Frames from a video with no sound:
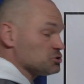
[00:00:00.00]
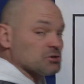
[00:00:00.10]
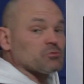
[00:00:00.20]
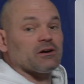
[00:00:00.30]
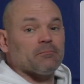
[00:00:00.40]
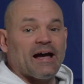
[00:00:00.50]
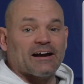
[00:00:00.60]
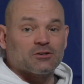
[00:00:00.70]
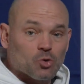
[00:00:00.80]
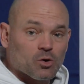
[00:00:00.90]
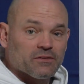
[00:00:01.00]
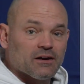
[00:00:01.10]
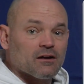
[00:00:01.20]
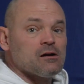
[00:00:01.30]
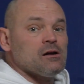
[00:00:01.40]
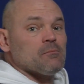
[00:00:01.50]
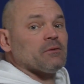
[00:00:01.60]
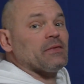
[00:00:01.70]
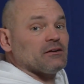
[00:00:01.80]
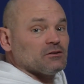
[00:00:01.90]
should run a back door there,
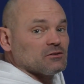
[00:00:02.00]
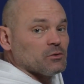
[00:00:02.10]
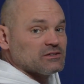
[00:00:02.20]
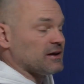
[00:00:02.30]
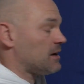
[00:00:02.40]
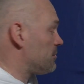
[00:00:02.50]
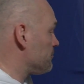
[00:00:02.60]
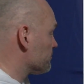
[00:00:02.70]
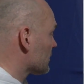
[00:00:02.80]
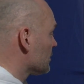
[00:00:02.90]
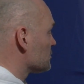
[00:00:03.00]
but that doesn't always happen.